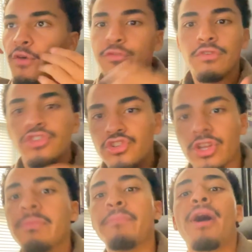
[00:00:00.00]

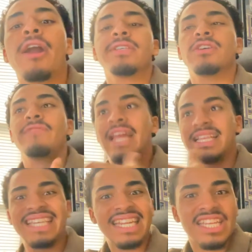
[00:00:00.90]
extremely proud of myself that I
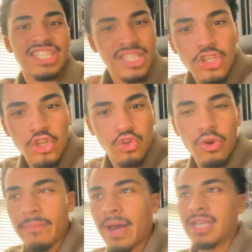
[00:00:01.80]
did it in such a short
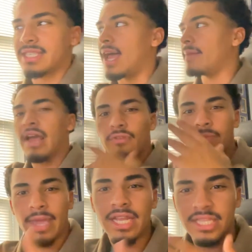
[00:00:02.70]
amount of time and I
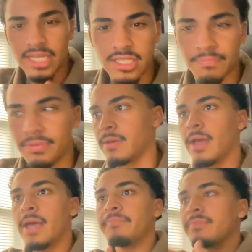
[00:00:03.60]
remained disciplined.
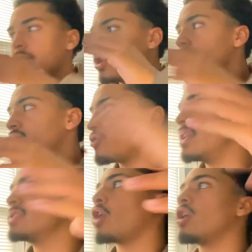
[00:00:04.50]
You know,
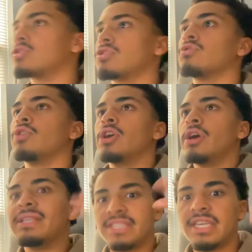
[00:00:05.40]
trading's also
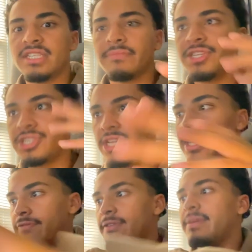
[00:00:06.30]
been teaching me shit
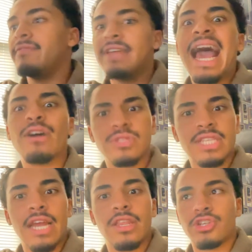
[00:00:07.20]
from even
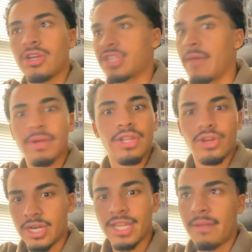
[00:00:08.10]
outside of the charts. I've been
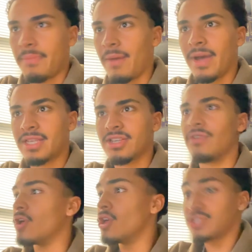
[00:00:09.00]
learning a lot about myself.
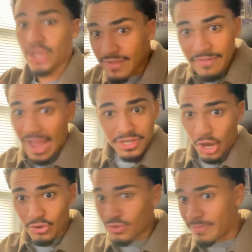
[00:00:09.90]
So even if I
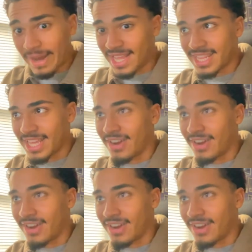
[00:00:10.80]
don't do it by the end of the year,